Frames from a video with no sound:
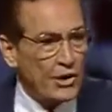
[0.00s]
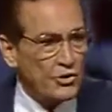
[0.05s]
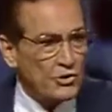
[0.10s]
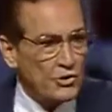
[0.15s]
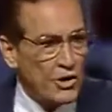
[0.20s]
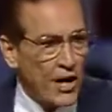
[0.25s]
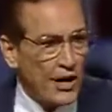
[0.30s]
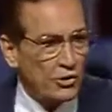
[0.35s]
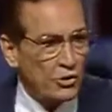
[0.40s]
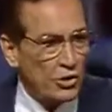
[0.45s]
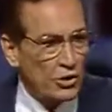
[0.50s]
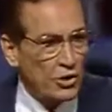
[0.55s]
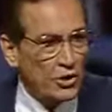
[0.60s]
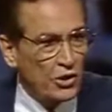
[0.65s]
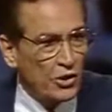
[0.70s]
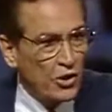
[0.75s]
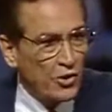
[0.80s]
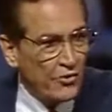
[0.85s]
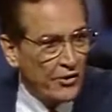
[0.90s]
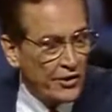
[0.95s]
is not
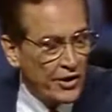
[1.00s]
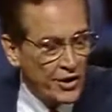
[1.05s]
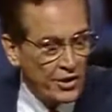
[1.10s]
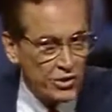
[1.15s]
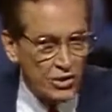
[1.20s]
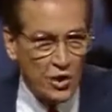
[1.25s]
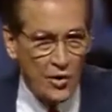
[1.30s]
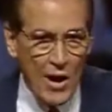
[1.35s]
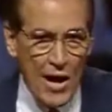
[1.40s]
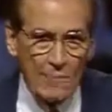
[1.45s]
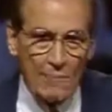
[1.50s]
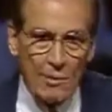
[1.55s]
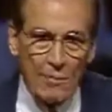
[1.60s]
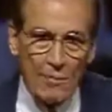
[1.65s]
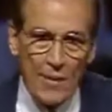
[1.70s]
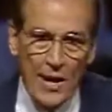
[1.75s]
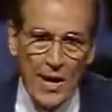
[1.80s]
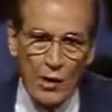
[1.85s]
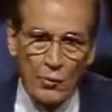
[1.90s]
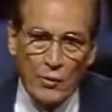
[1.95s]
good or there is no apple
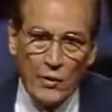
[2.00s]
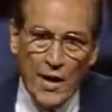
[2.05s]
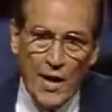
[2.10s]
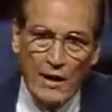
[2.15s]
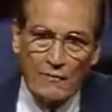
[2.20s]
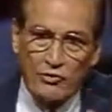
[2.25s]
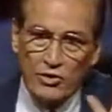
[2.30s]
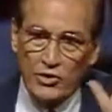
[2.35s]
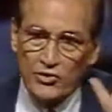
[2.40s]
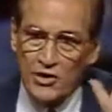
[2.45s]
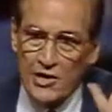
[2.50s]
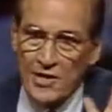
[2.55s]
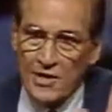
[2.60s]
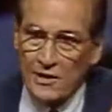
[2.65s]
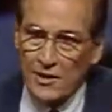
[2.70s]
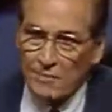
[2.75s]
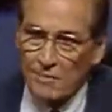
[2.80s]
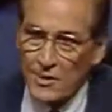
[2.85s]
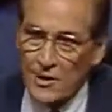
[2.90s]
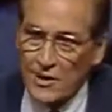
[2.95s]
pie when I've just
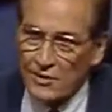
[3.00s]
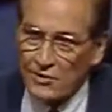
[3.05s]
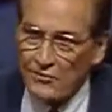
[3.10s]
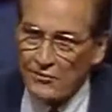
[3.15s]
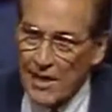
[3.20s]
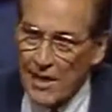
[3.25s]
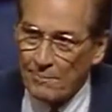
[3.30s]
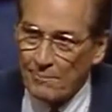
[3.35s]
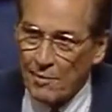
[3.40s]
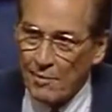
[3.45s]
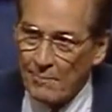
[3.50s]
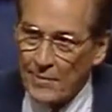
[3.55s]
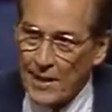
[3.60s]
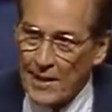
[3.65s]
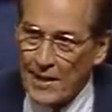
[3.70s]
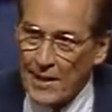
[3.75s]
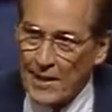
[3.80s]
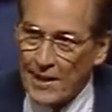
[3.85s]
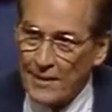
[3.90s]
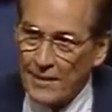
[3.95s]
eaten a piece of apple
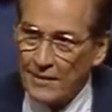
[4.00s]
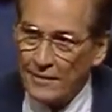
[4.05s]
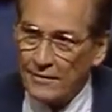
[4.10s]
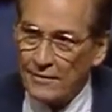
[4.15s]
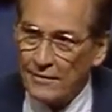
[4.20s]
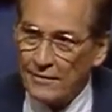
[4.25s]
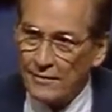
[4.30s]
pie,